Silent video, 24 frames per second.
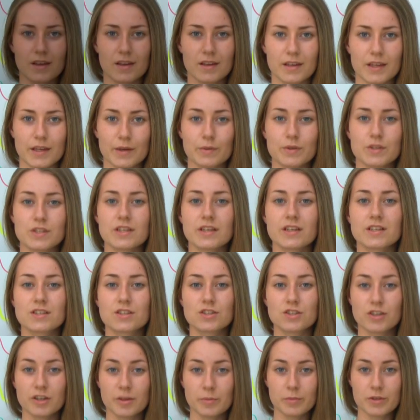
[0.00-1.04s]
He was
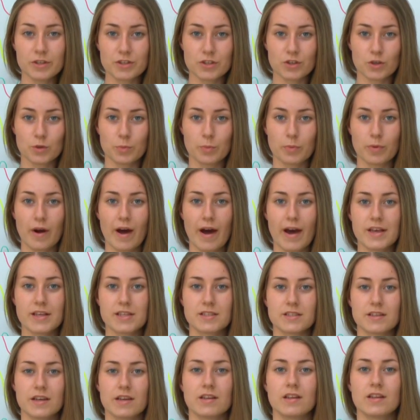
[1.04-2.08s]
extremely
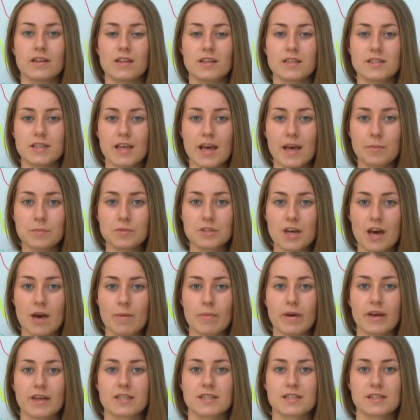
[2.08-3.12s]
surprised and at the same
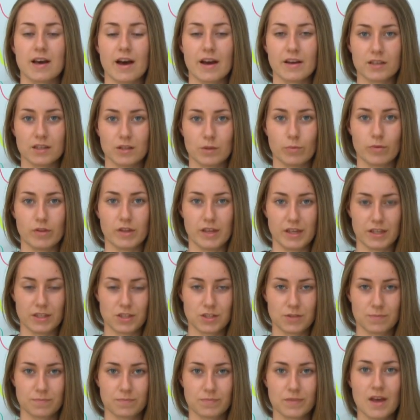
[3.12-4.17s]
time excited with
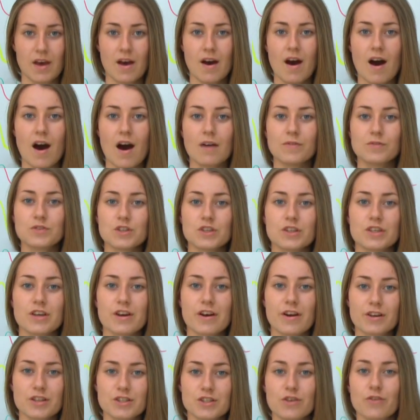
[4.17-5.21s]
it. After
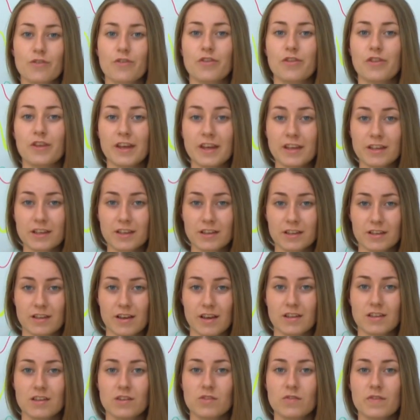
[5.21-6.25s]
years of thinking
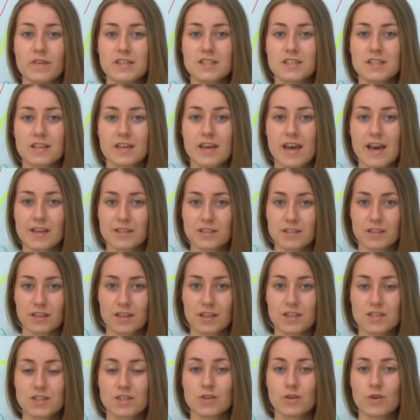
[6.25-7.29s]
and investigating
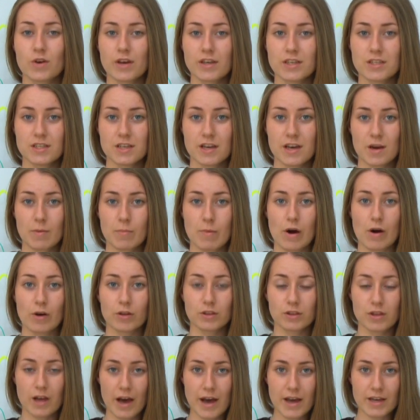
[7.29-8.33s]
his new idea
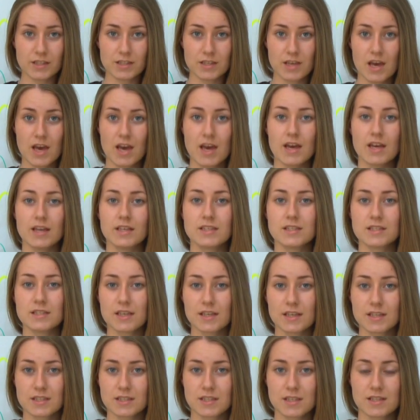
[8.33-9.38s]
about light, in
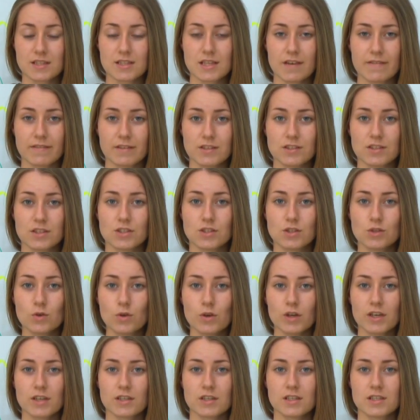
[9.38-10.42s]

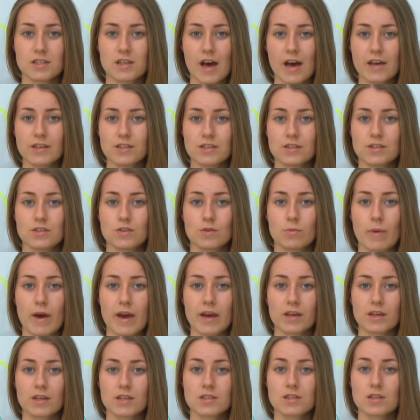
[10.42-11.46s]
1672 he decided to
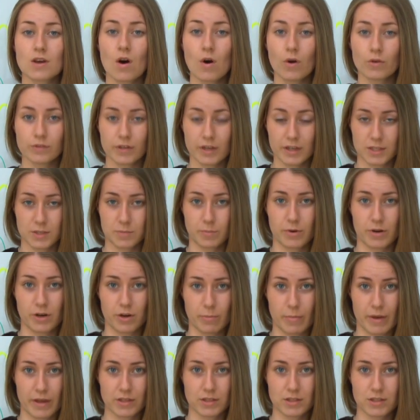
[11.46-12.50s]
make his own
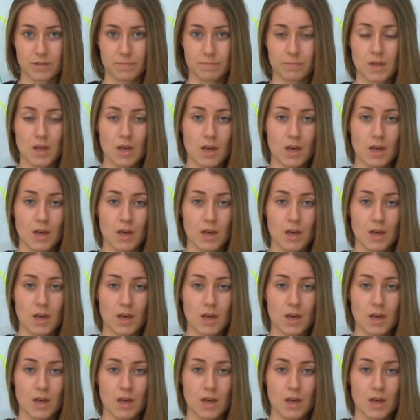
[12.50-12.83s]
experiment.